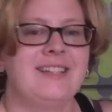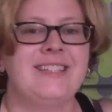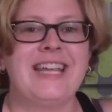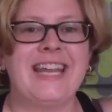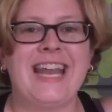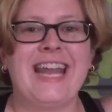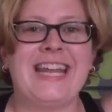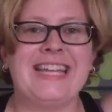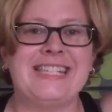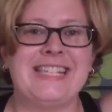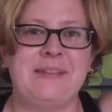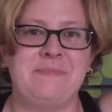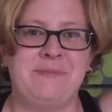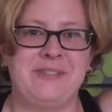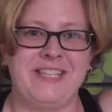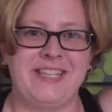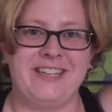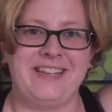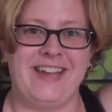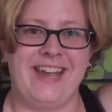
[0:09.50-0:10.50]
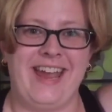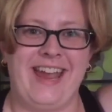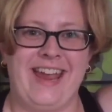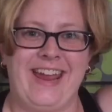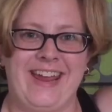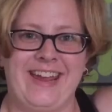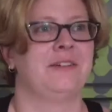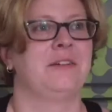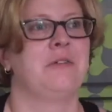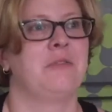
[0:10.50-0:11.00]
Today's Ipsy
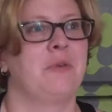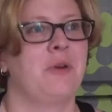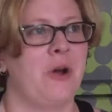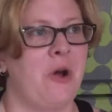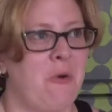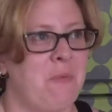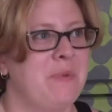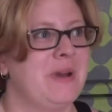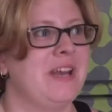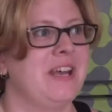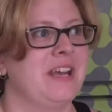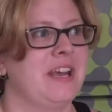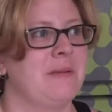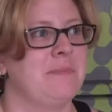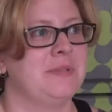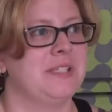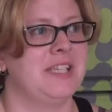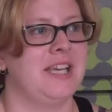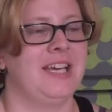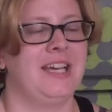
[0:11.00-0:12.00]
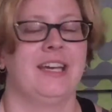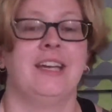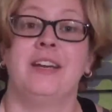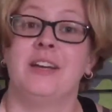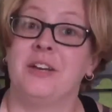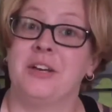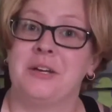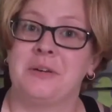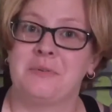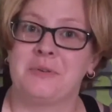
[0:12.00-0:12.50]
Day. We're opening Ipsy.
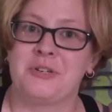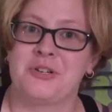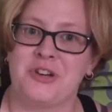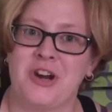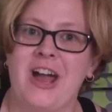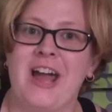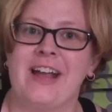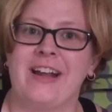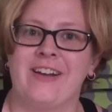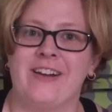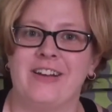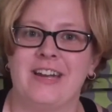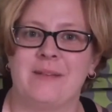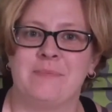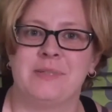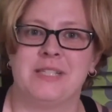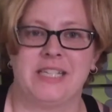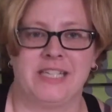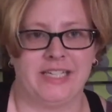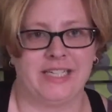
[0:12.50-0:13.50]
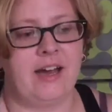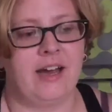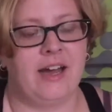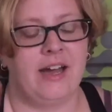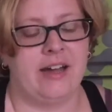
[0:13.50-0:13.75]
We're trying on Ipsy.